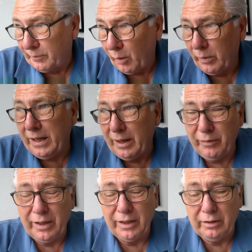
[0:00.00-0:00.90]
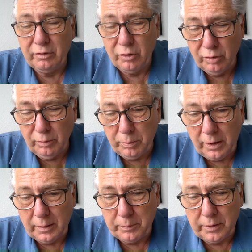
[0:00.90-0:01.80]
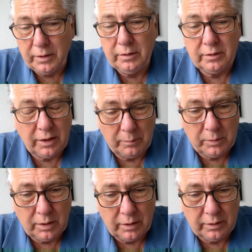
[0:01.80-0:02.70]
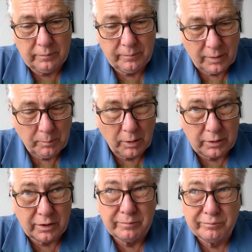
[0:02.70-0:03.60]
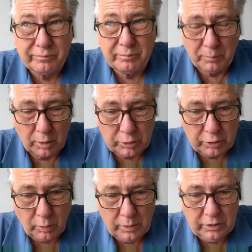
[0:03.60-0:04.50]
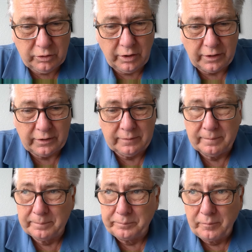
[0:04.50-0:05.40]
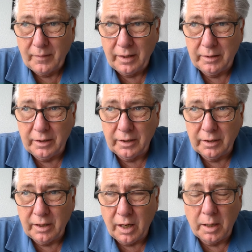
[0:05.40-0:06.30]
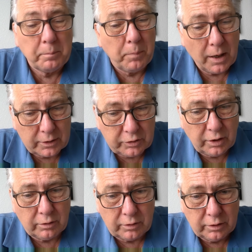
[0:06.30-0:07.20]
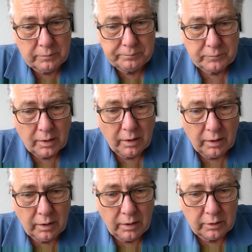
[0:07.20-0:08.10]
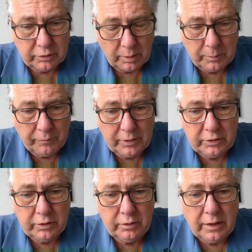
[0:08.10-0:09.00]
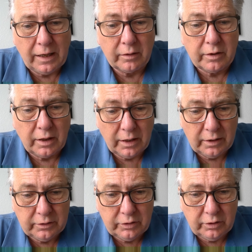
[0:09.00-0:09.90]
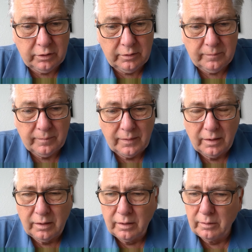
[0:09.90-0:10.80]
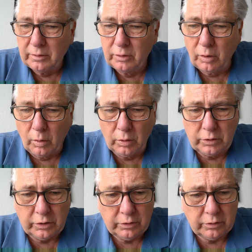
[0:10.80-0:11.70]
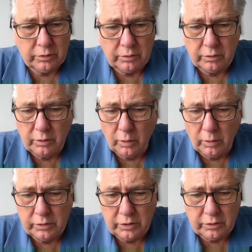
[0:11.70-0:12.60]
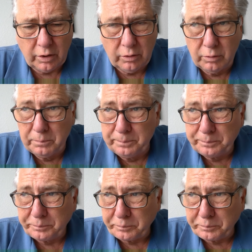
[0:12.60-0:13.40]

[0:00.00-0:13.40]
We have a new property coming on the market March 22nd in uh, Box Elder uh, subdivision out in Hudson. Gorgeous, gorgeous home.